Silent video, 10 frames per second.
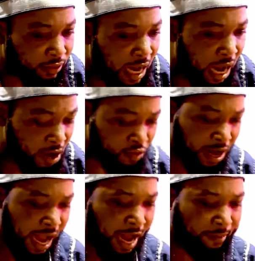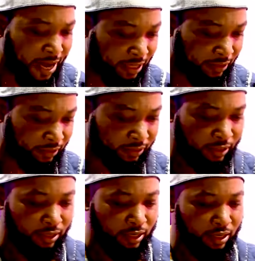Na anu na ha ban.
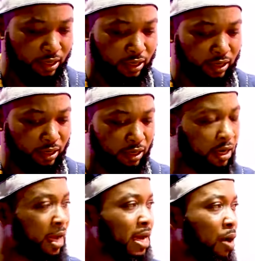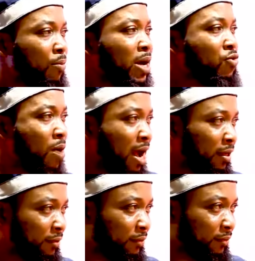E na wo ba nua.
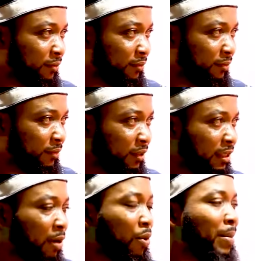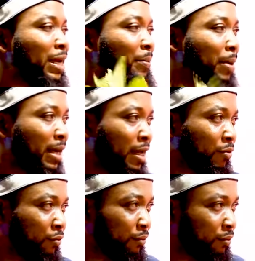Na wo ma nipa na
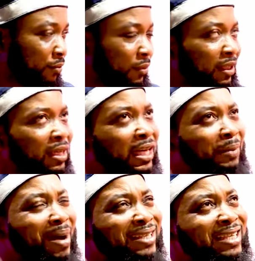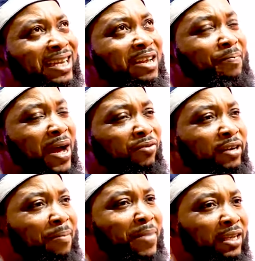no. Okay. Ba se nipa no
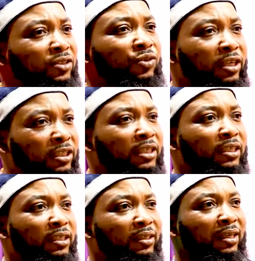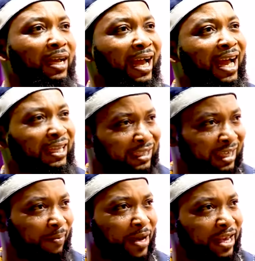na menstruation. A
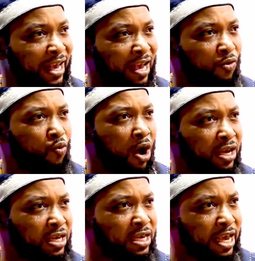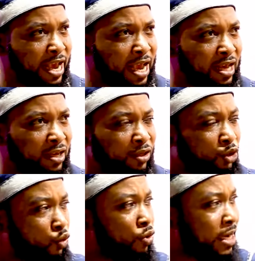chebe ye 1 year,
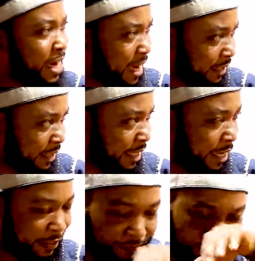2 years there.